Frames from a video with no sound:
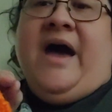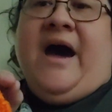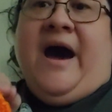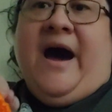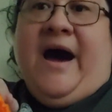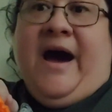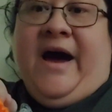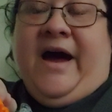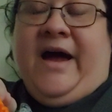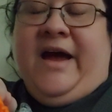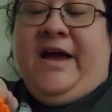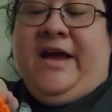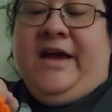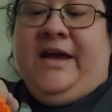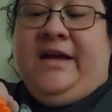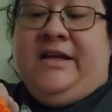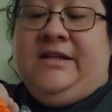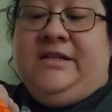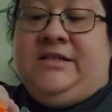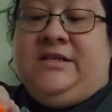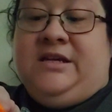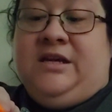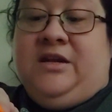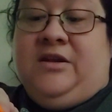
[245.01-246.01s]

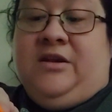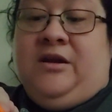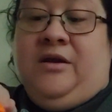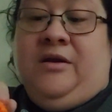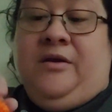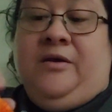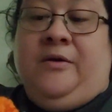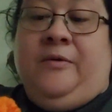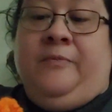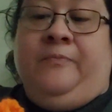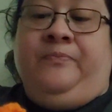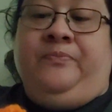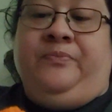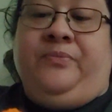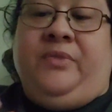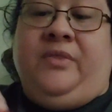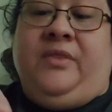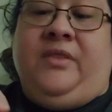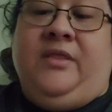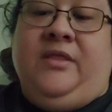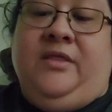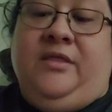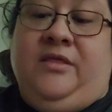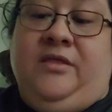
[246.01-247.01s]
I did
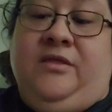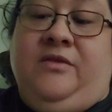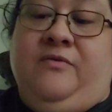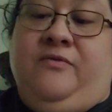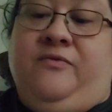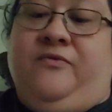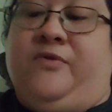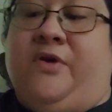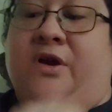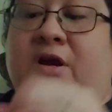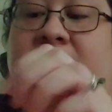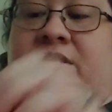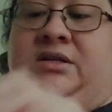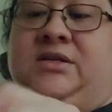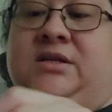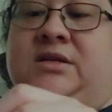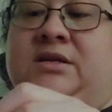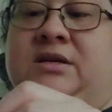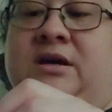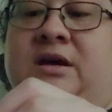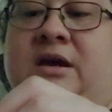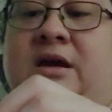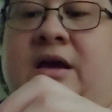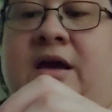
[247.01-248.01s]
the front.
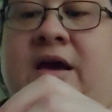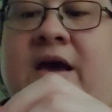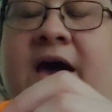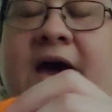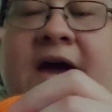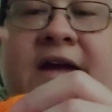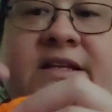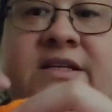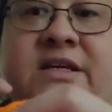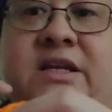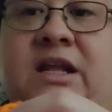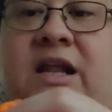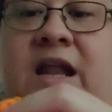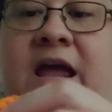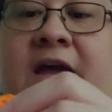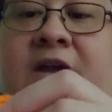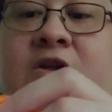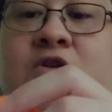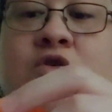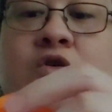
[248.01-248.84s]
I did it like